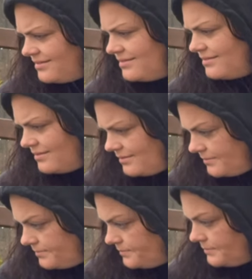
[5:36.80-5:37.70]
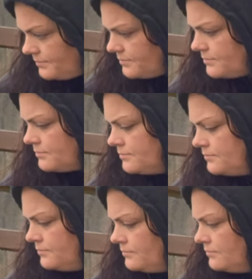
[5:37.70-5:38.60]

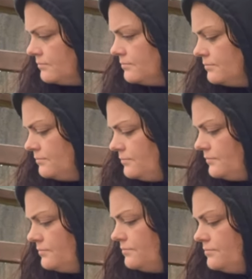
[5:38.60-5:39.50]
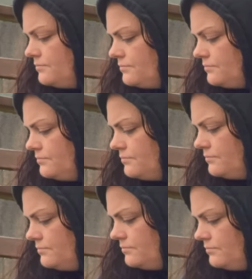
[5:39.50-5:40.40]

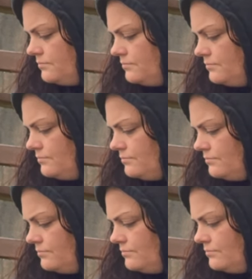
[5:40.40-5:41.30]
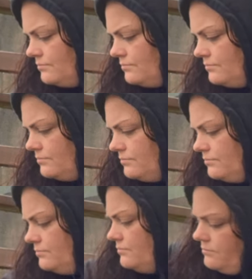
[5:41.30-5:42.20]

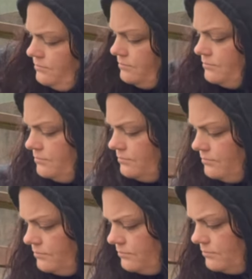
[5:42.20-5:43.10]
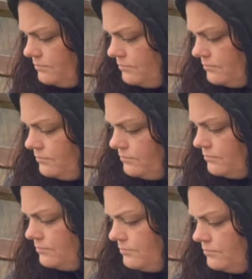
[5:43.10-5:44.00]

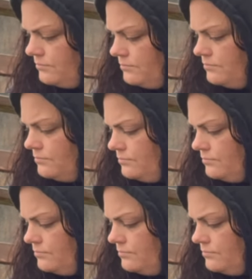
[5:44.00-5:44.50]
Nothing is said.